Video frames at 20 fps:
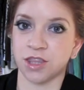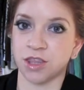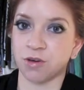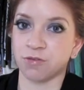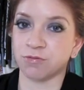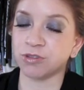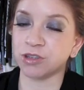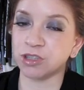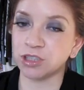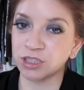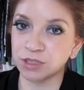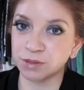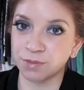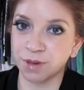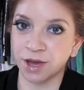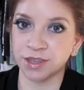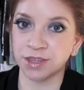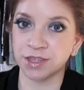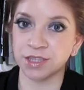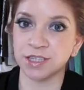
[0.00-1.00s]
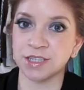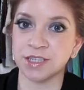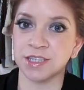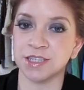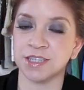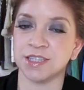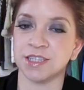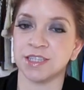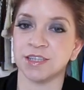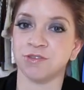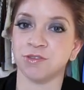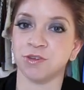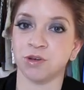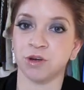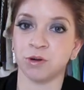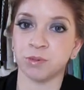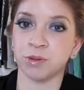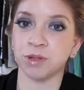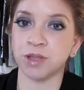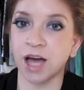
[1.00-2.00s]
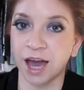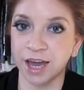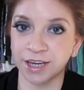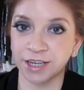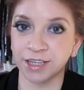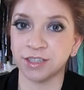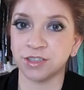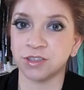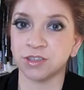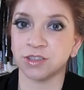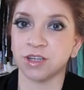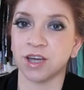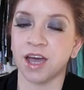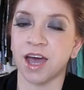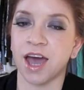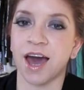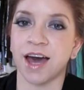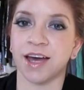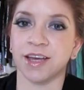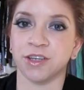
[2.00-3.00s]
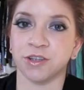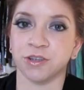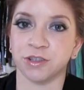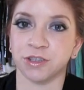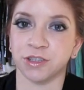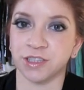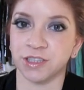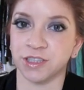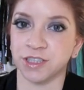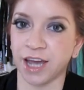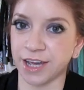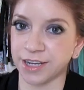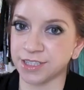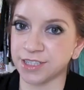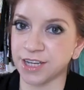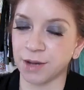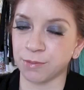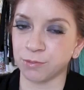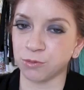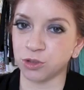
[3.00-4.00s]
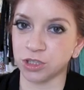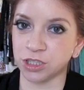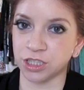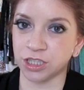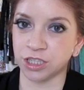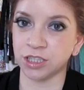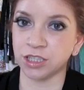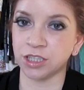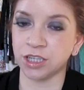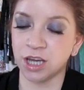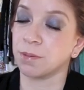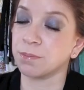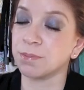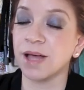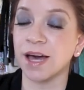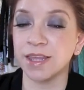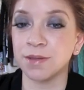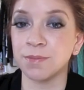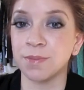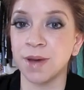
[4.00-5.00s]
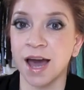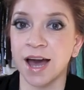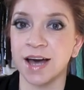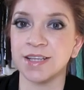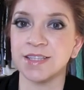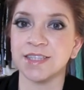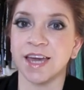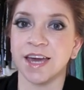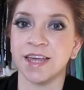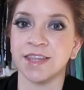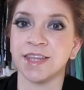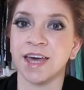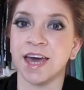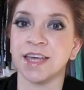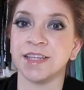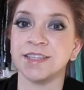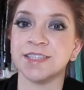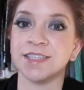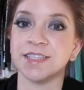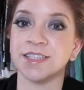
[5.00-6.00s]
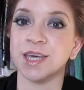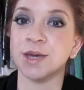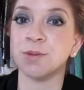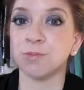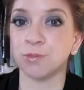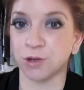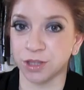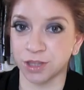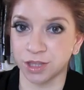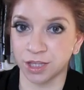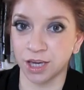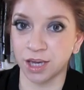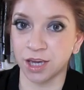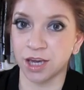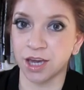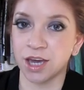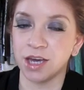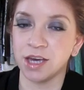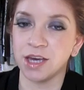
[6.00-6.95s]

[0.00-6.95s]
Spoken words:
The first method is if you apply it at your nighttime routine. Apply the mask and then sleep with it.